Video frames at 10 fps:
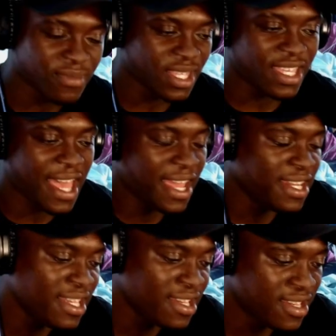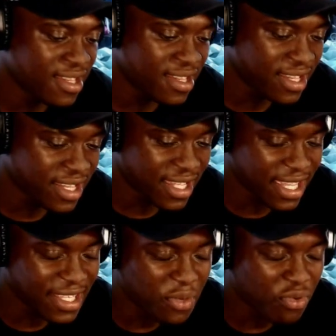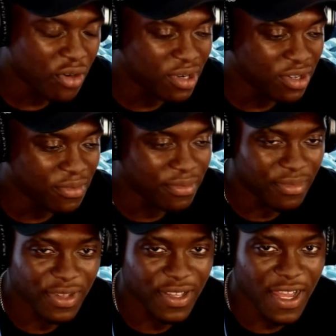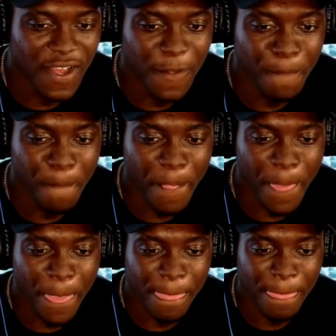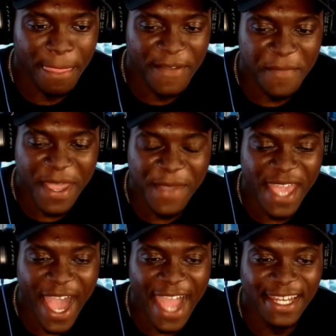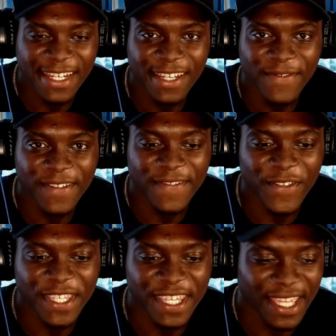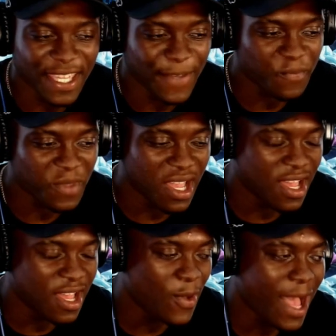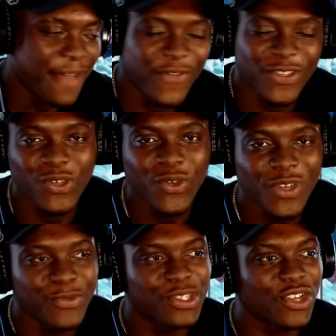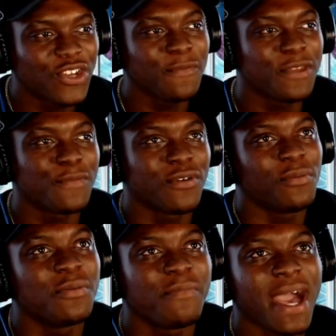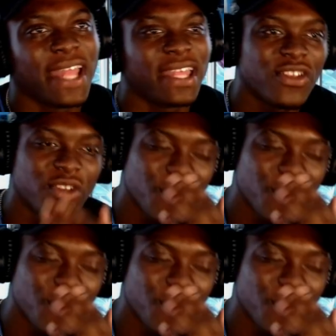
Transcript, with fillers: Kenny is a problem that maybe I didn't even foresee. Well, I foresaw he was going to be a problem, but I didn't know